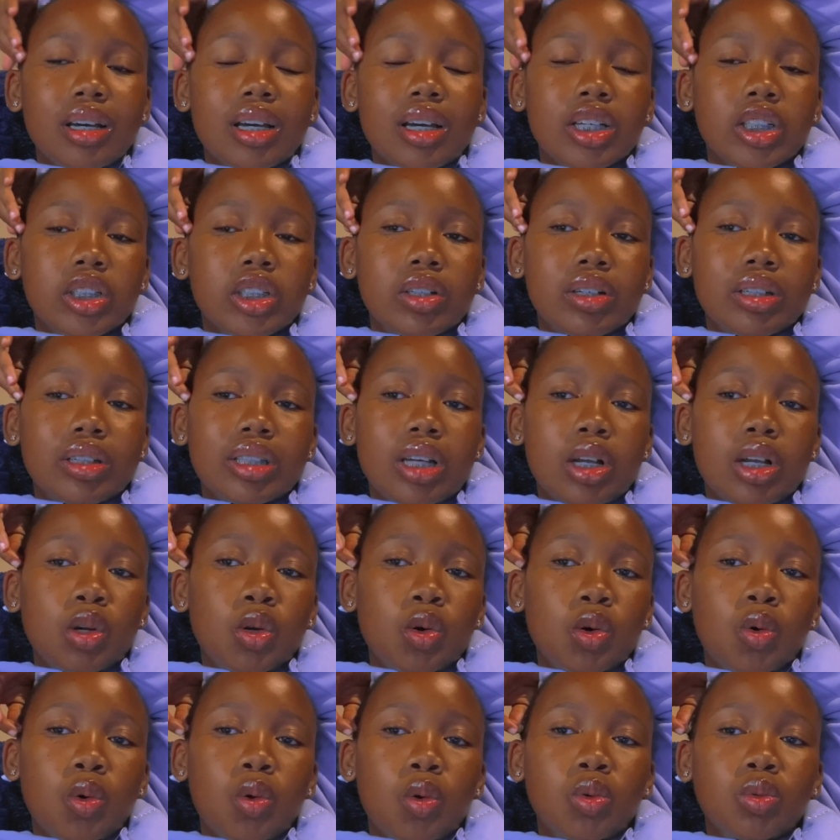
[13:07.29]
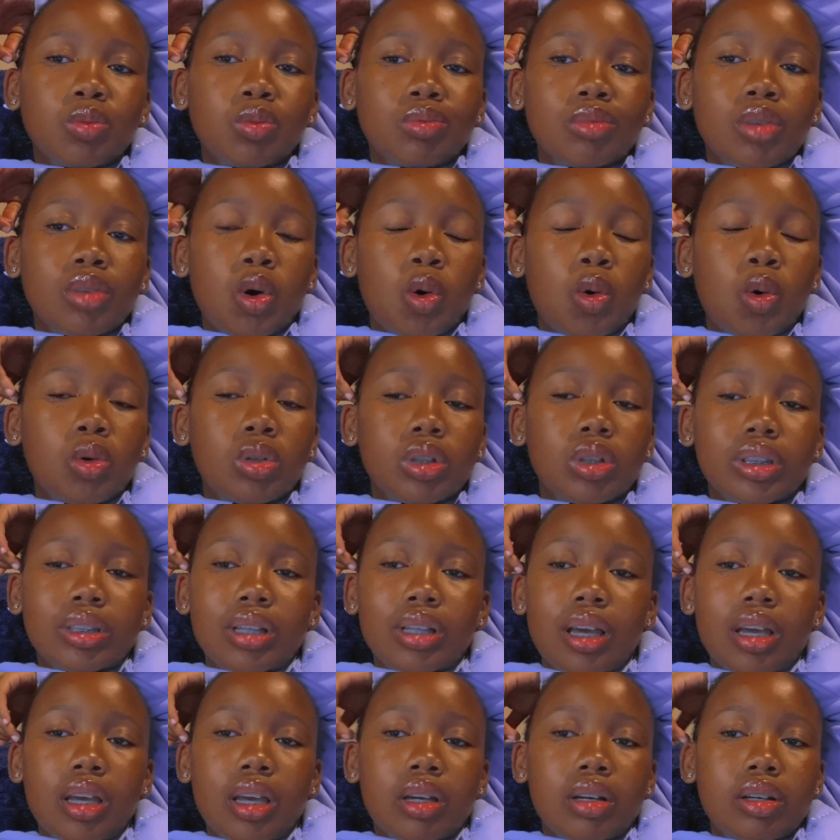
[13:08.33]
She was alone the whole
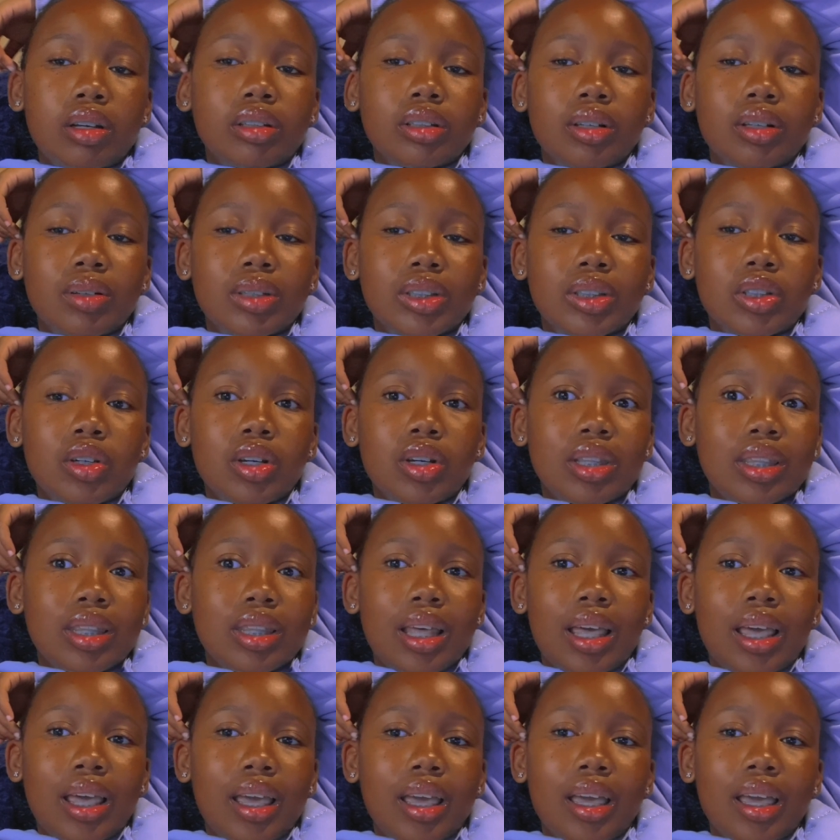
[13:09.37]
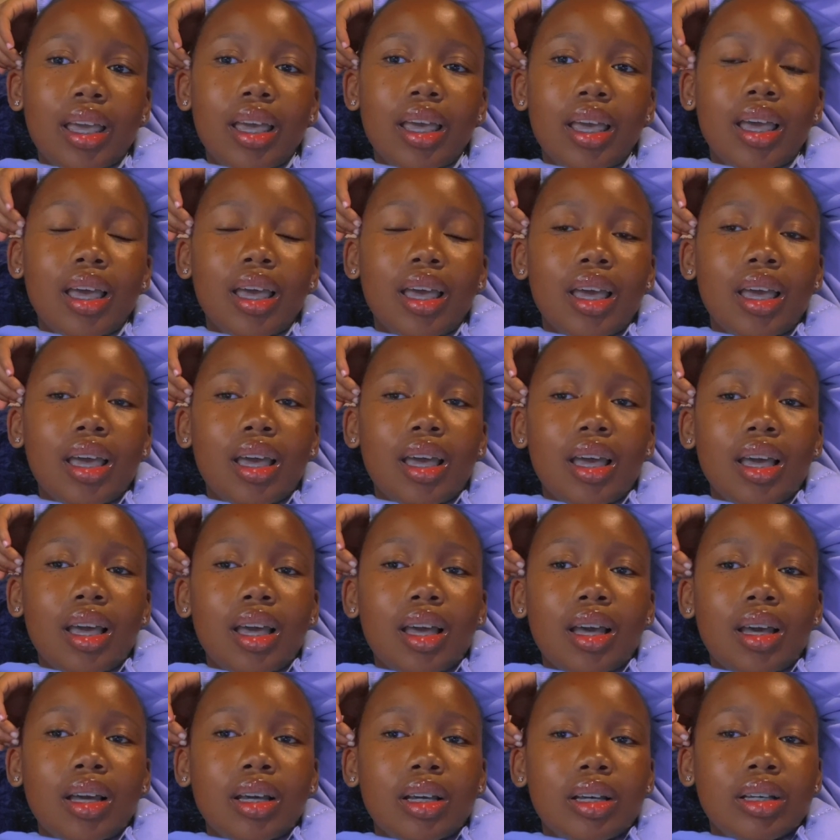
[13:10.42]
day because I was not there,
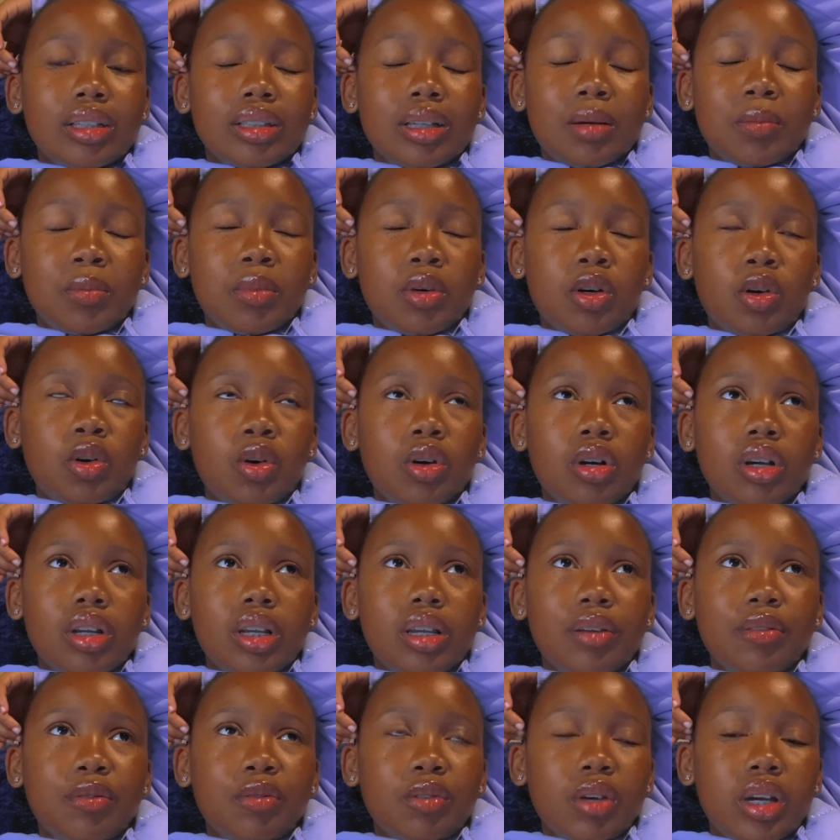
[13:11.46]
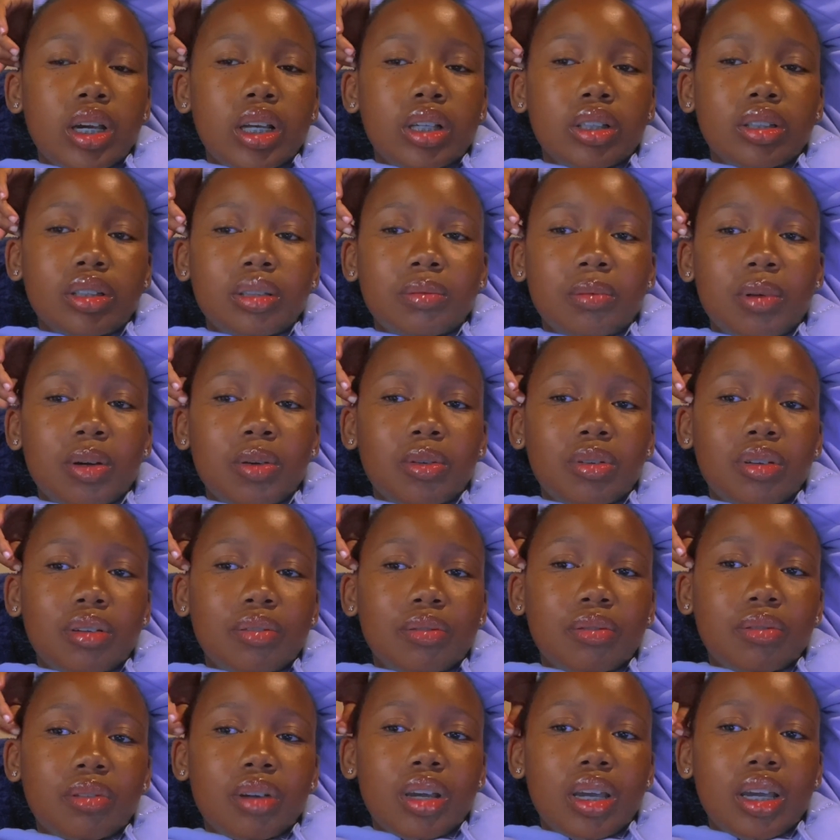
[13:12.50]
because I'm her only friend. She's my only
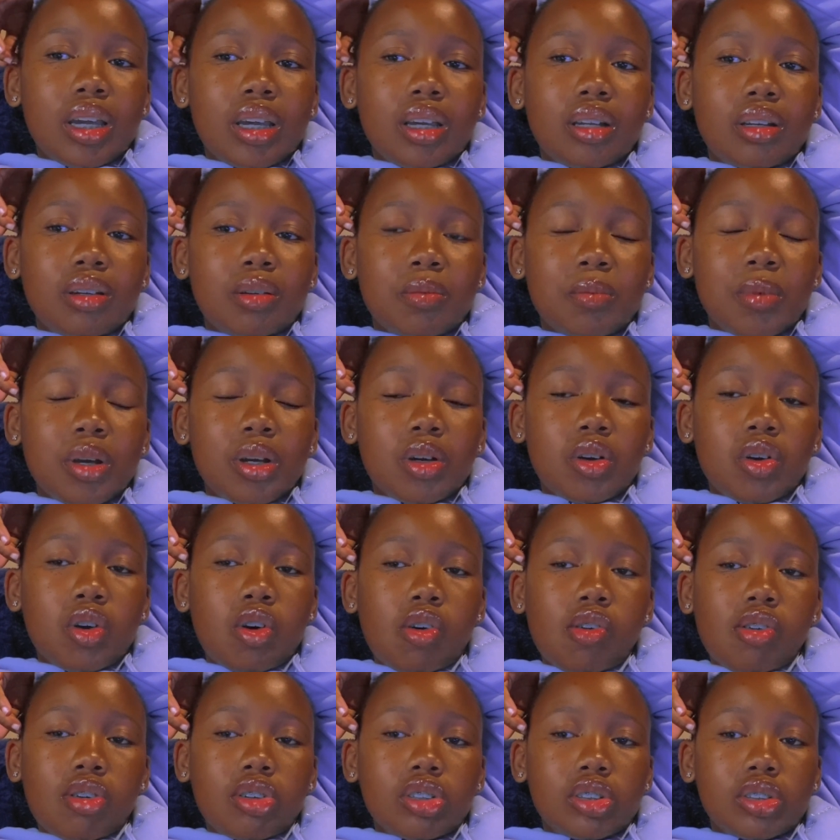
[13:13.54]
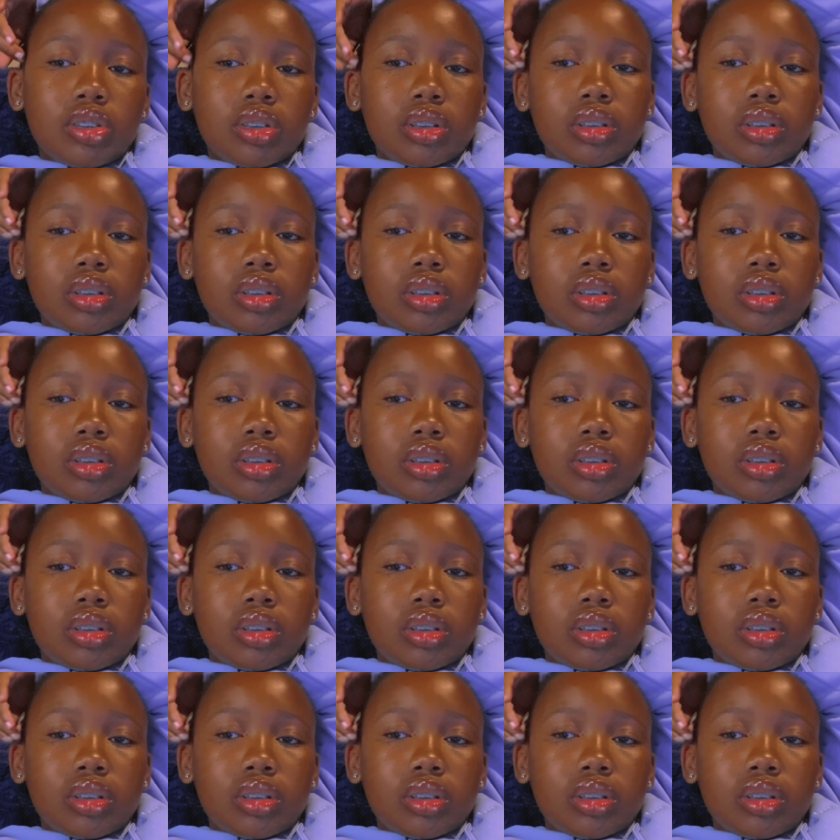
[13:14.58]
friend. Oh my gosh.